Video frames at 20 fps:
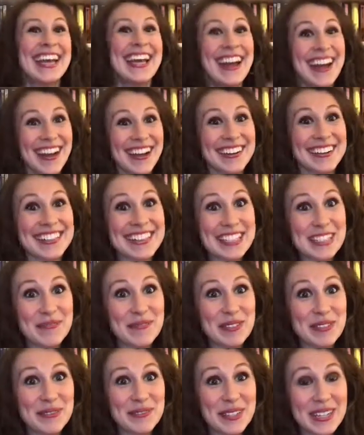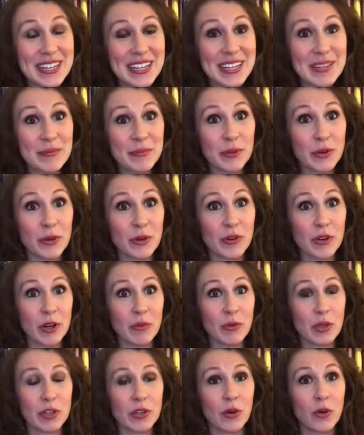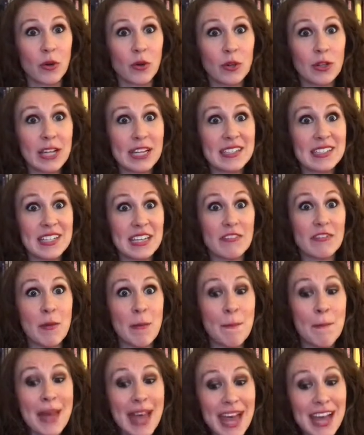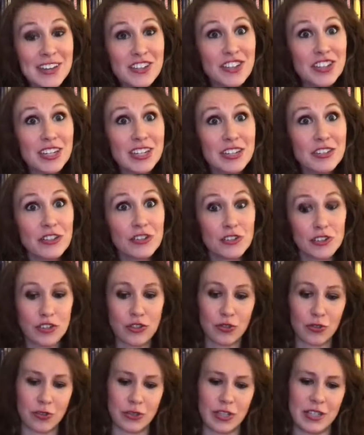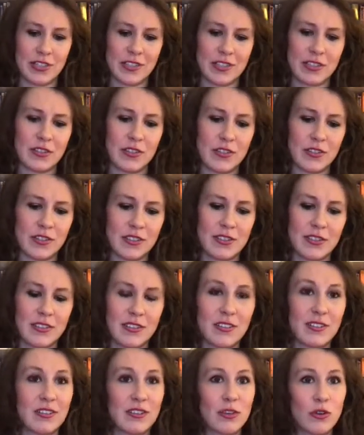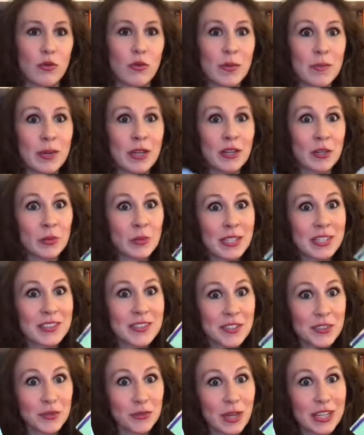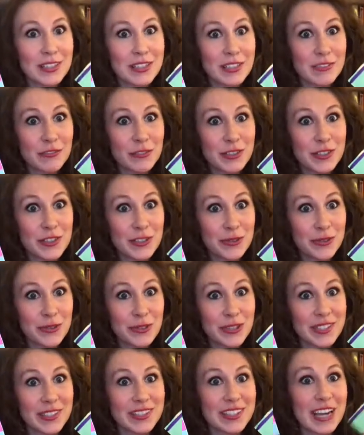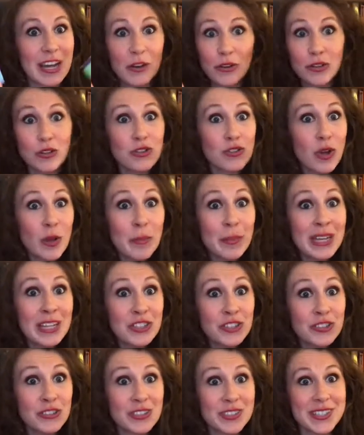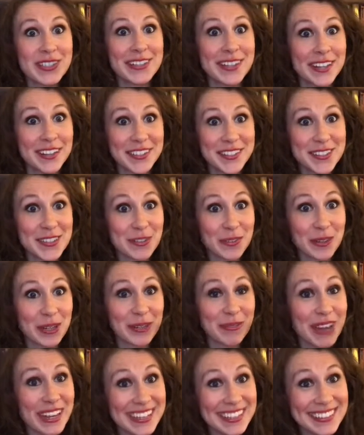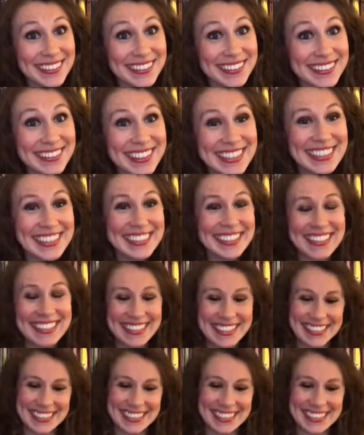our summer reading program with our whole idea of imagining your stories, because what better place to write different stories down or draw pictures to tell a story, right?